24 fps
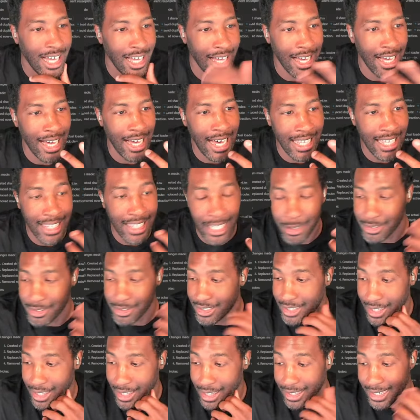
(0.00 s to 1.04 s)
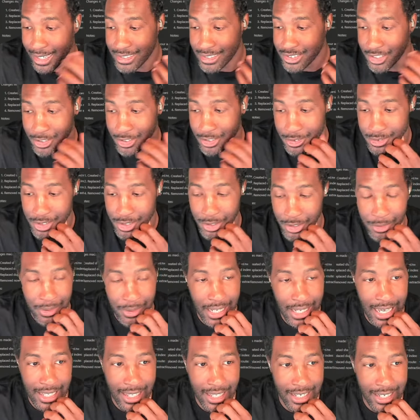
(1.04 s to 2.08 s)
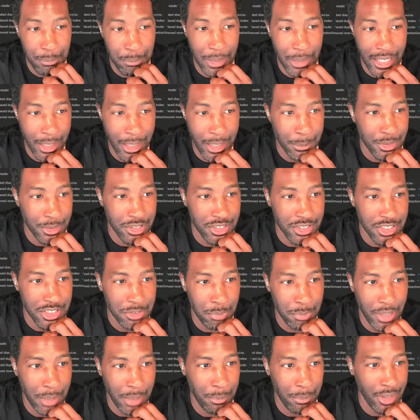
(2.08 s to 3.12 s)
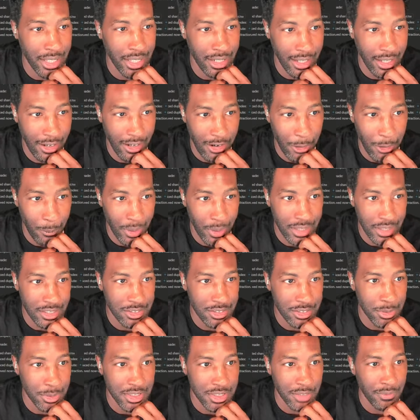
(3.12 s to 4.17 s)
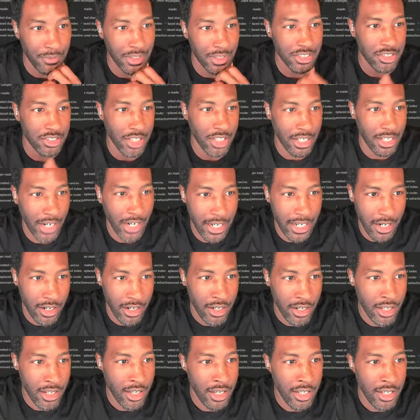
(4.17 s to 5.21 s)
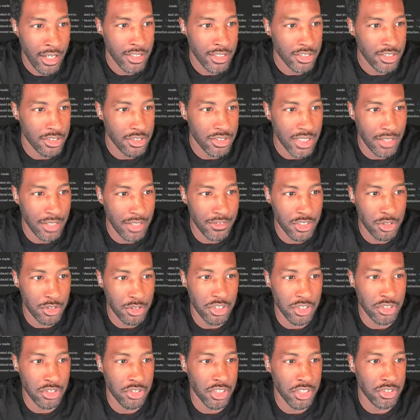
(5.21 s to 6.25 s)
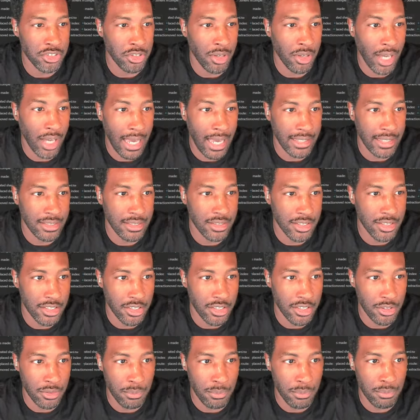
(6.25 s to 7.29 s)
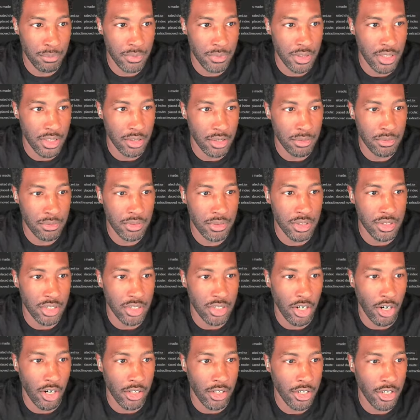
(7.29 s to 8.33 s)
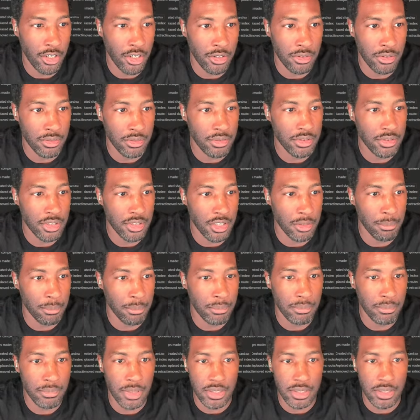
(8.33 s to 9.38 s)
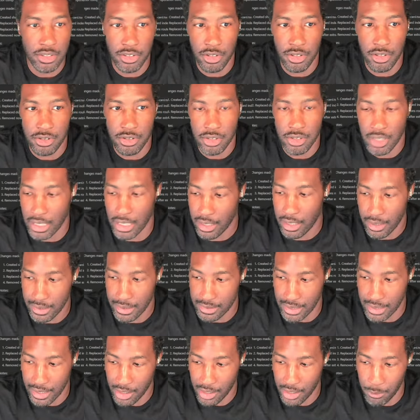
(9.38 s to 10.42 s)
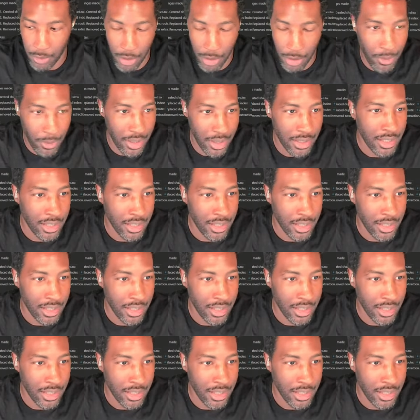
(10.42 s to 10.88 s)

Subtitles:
I like SQL, so I like being able to just manipulate it how I want specifically. So like right here. So instead of just using Drizzle, I can still, just hard code some SQL to get exactly what I want.